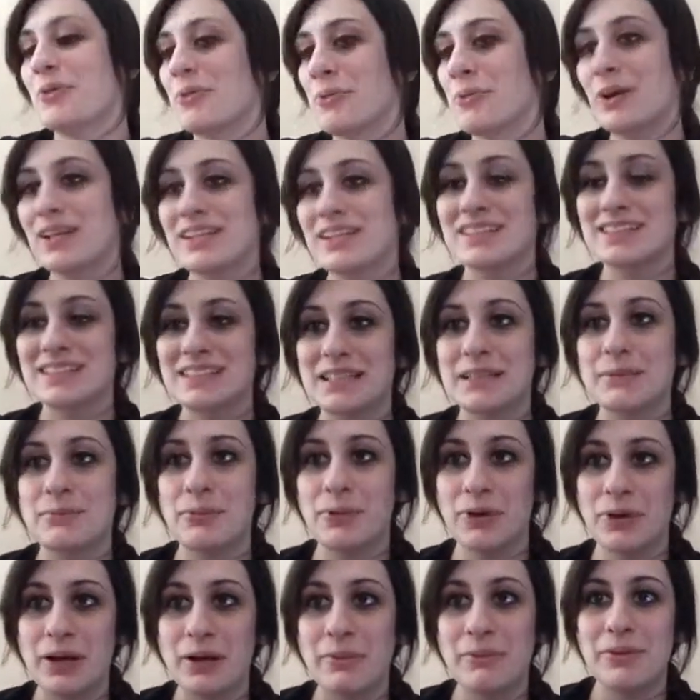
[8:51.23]
Went to sleep,
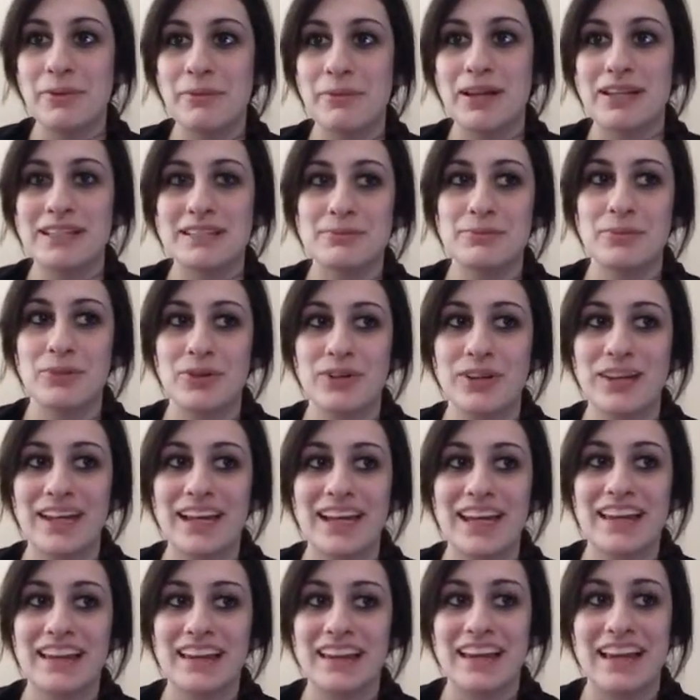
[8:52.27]
woke up the next
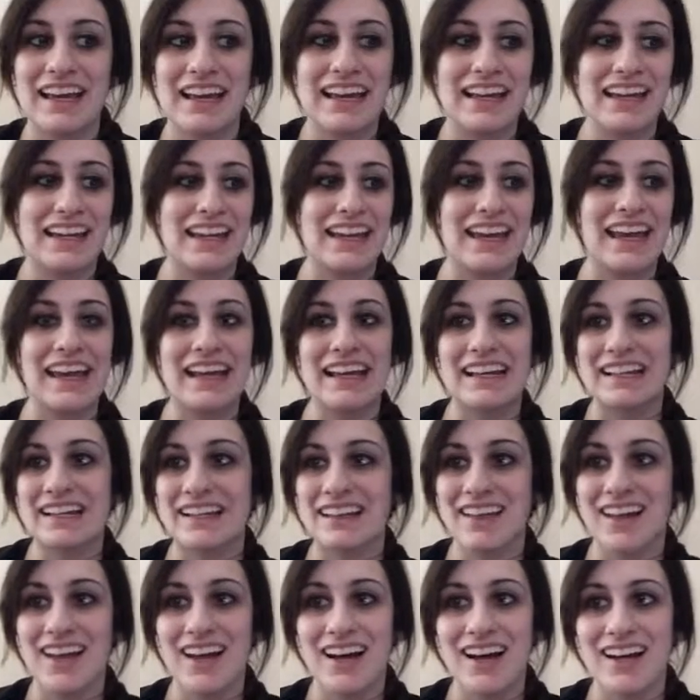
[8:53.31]
morning at like 8
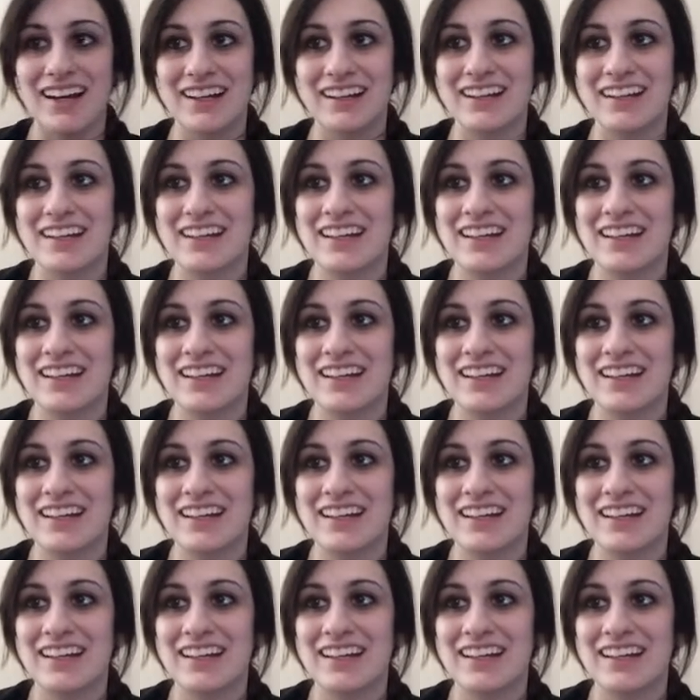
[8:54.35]
o'clock,